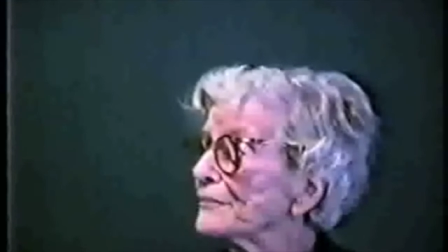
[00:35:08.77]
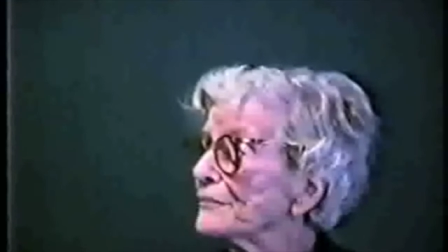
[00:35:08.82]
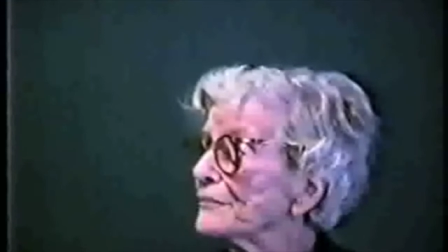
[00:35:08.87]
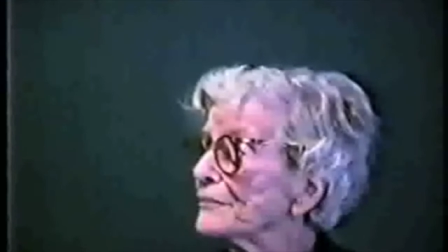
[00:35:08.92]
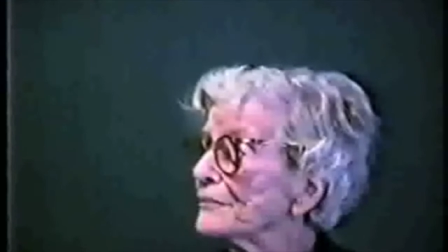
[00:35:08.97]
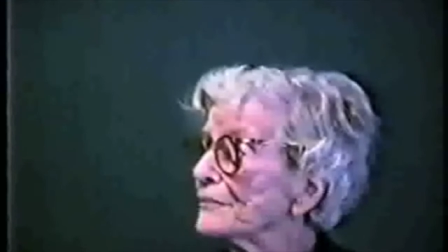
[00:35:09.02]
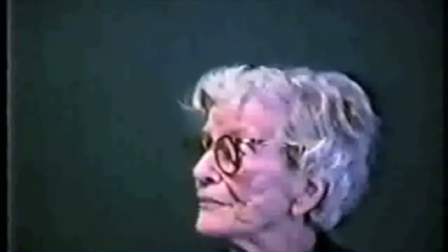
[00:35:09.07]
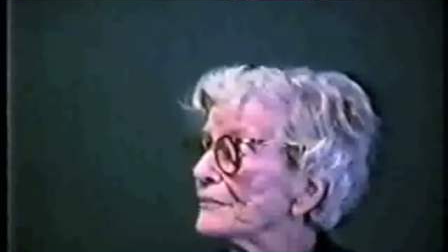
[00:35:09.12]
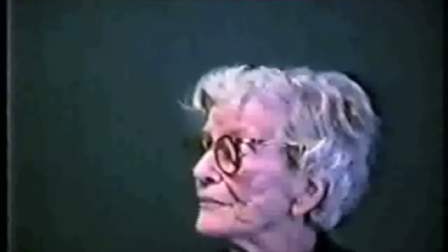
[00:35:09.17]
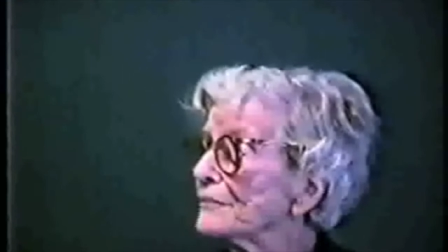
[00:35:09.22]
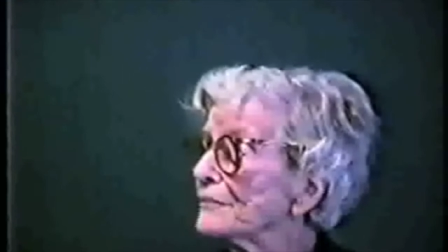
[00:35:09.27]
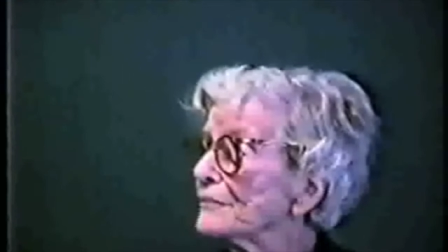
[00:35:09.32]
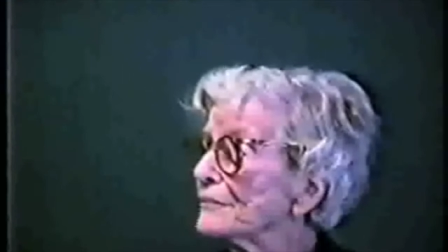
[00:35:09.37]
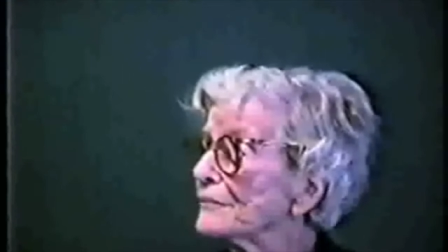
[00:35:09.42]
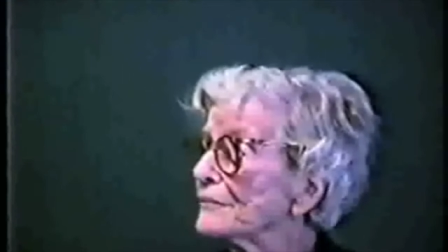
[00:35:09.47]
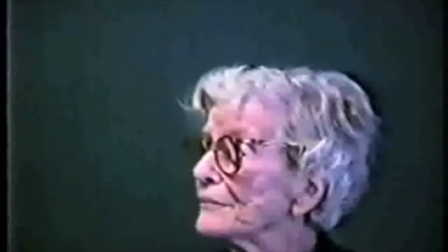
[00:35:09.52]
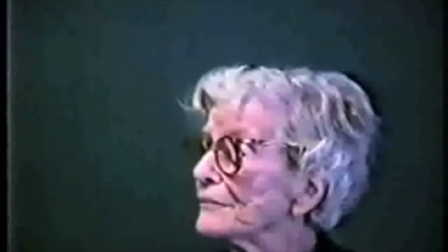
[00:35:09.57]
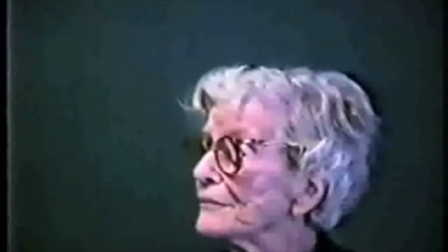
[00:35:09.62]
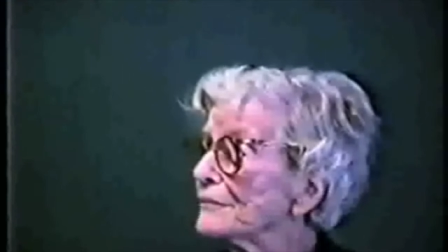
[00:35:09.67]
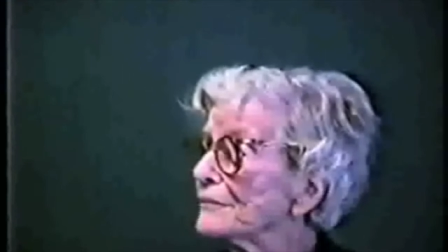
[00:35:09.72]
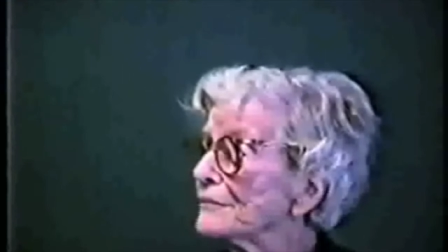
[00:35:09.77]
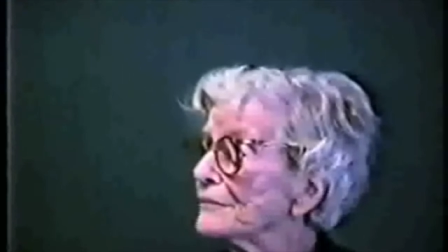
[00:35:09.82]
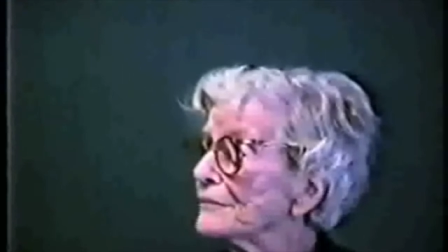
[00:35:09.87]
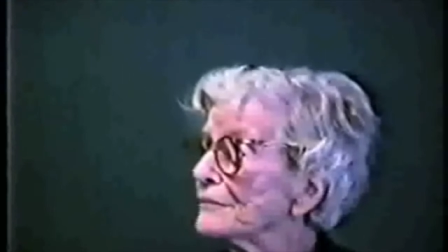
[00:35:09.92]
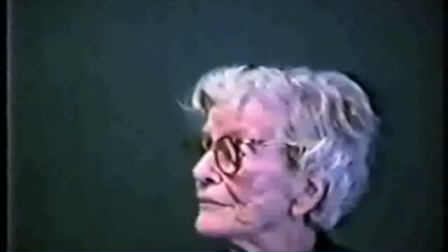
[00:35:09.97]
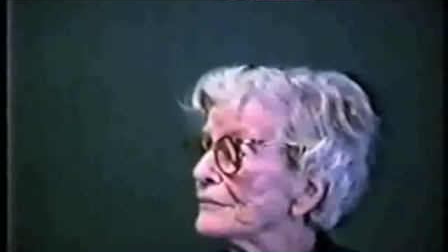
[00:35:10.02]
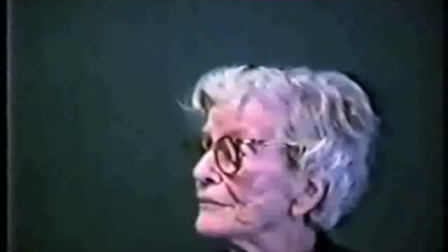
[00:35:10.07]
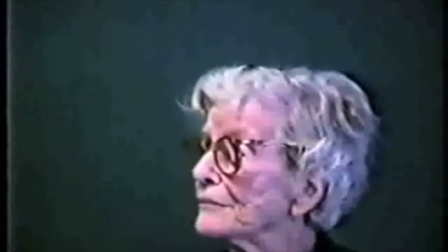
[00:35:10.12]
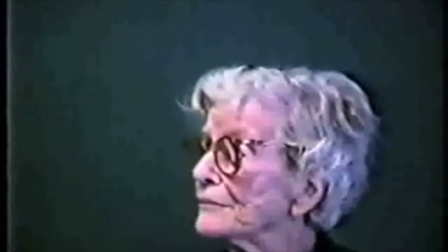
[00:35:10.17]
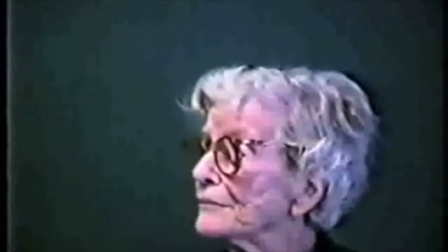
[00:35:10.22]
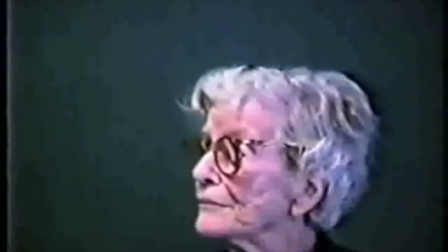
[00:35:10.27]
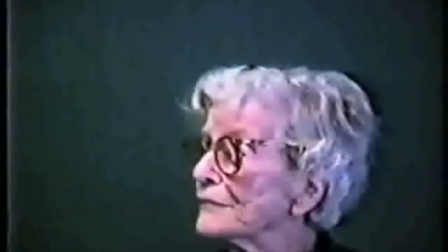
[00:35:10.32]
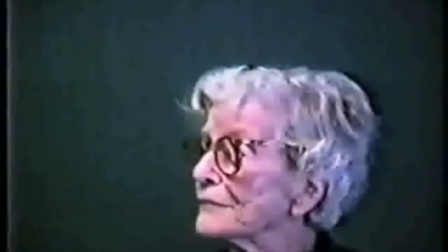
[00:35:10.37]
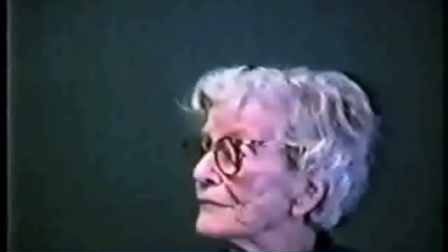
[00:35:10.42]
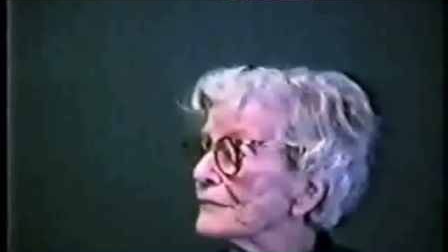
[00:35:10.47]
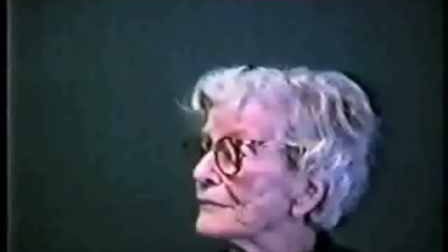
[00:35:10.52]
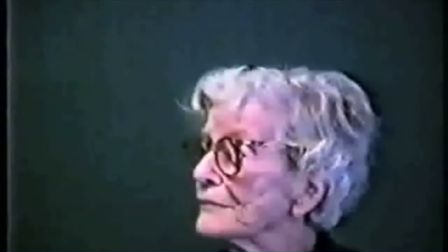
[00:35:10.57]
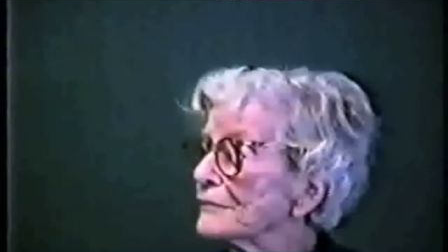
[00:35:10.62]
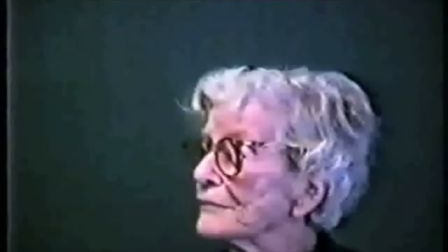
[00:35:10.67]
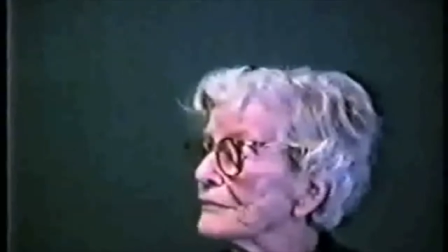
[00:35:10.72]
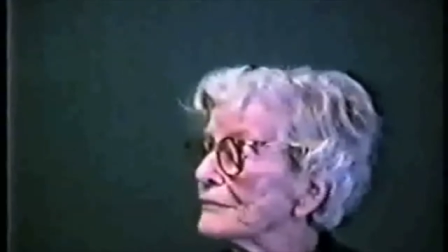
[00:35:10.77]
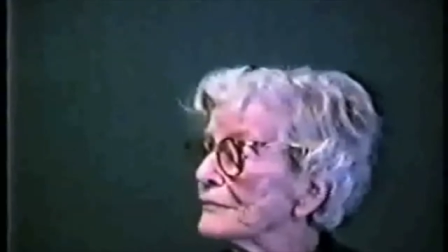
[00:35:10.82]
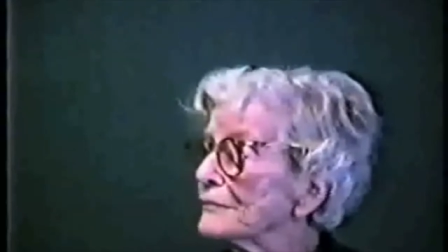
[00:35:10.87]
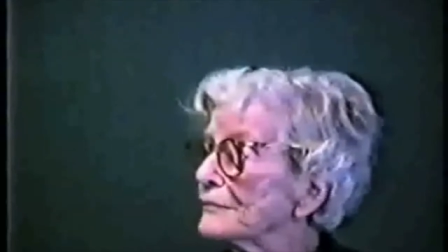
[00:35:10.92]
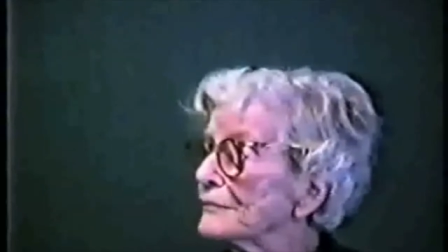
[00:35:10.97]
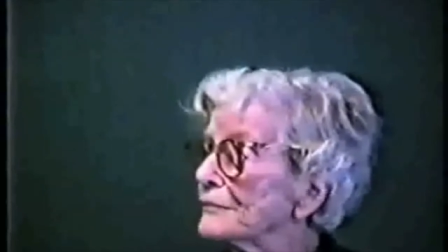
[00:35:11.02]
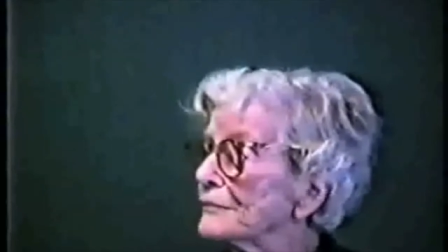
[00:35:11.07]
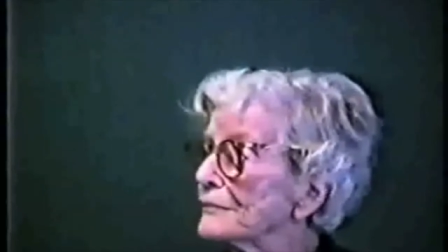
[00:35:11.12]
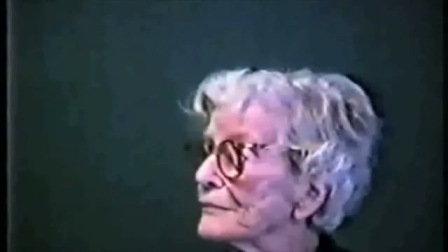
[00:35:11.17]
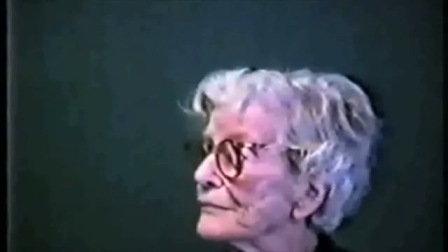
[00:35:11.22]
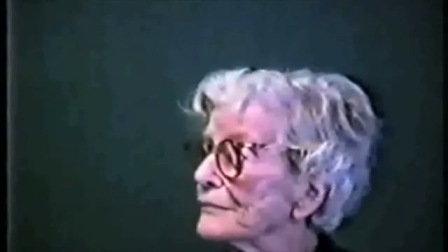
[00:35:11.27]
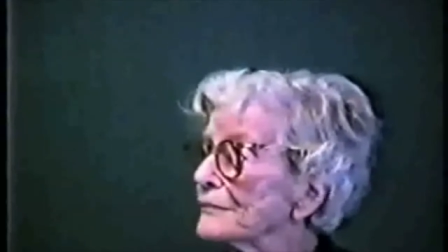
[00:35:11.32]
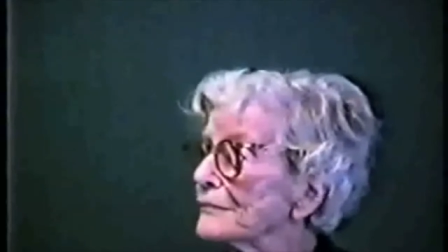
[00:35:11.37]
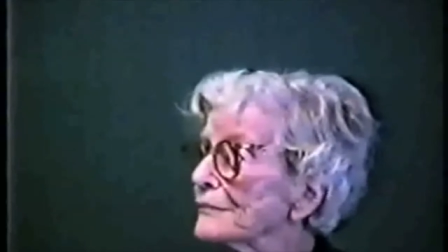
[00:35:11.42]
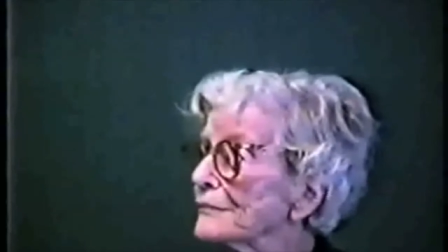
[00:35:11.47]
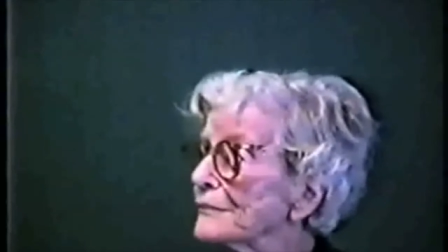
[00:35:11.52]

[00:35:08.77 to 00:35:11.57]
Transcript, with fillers: we have to mention one honor that uh,